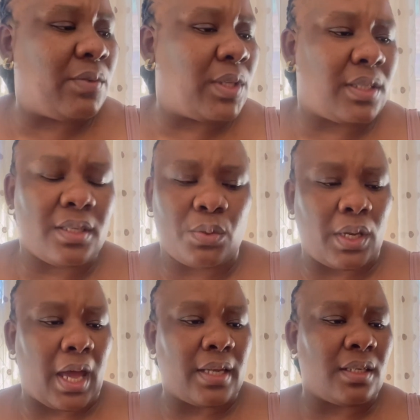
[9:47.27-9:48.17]
with this
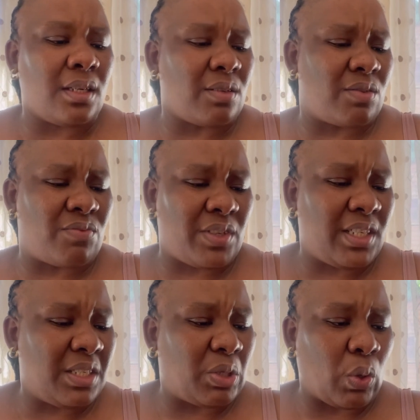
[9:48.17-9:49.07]
one I didn't
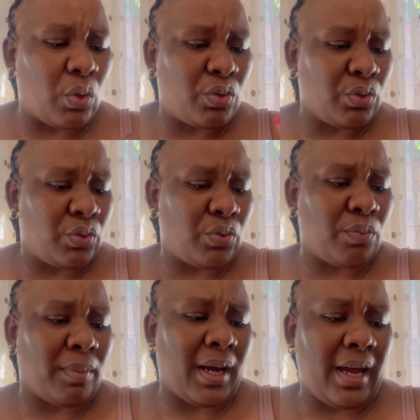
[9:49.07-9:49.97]
really go too
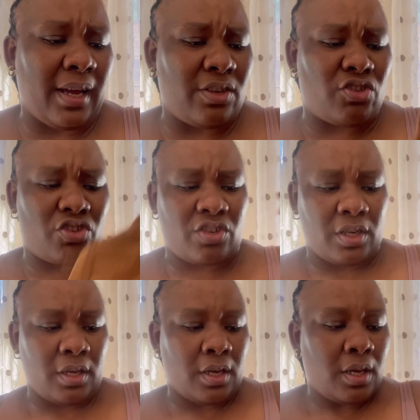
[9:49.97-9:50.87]
much,
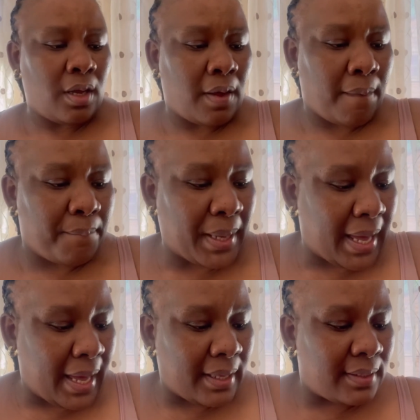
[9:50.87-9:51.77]

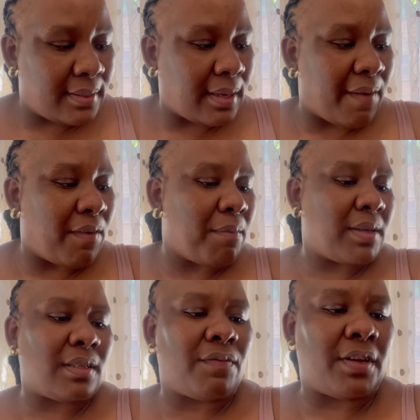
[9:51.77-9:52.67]
but I found
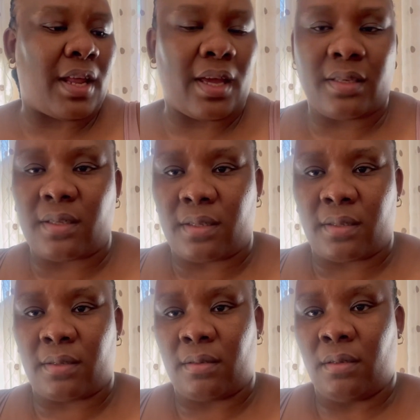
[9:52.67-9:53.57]
myself a nice
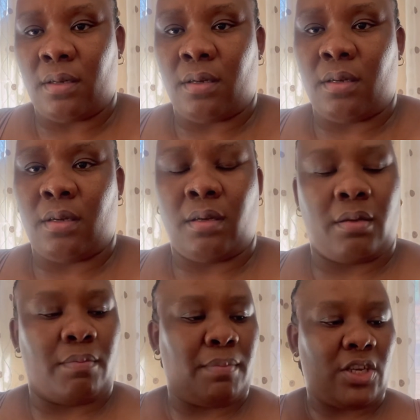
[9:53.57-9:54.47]

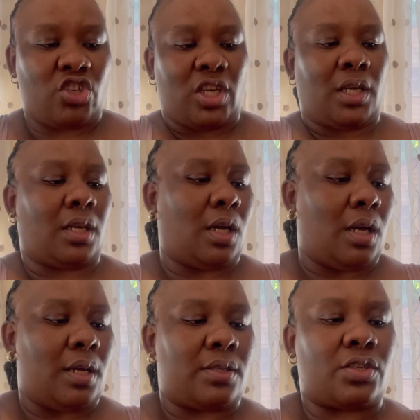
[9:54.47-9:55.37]
matching
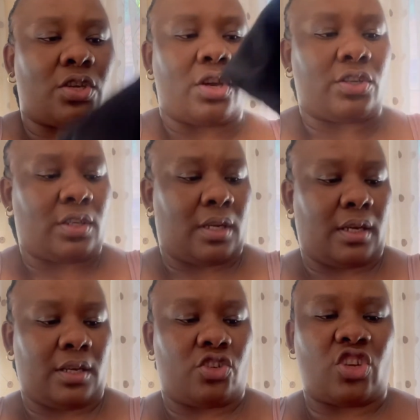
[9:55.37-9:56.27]
skirt and
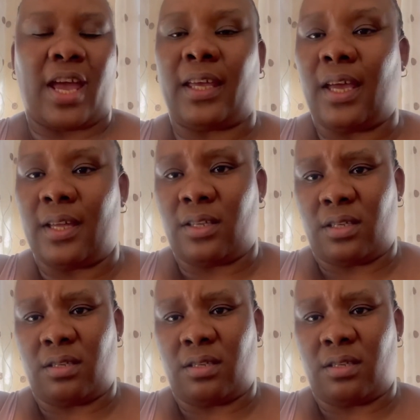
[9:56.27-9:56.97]
a jacket.